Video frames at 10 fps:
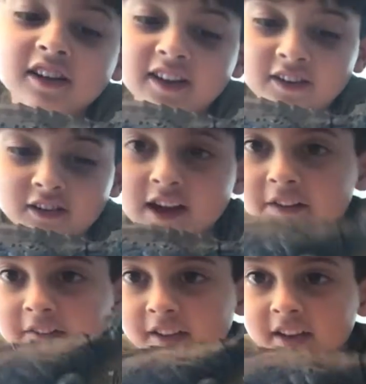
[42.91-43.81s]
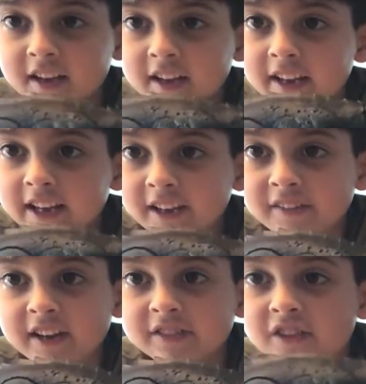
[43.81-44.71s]
and look at, it
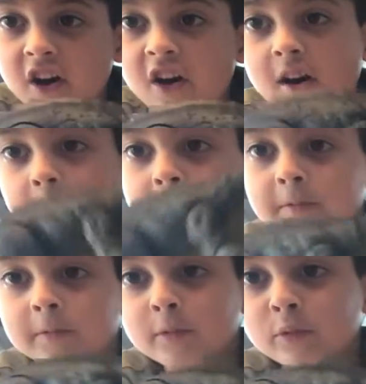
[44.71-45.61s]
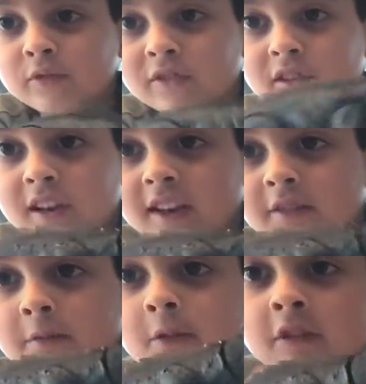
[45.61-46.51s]
even has arms move,
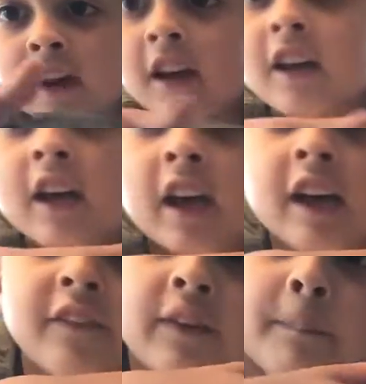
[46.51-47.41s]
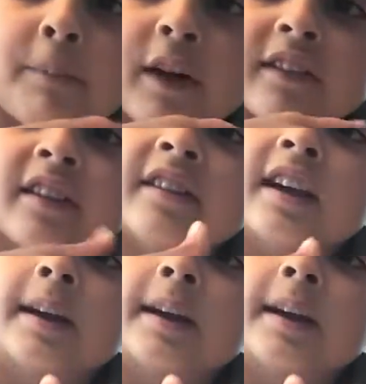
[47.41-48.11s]
legs move. The buttons are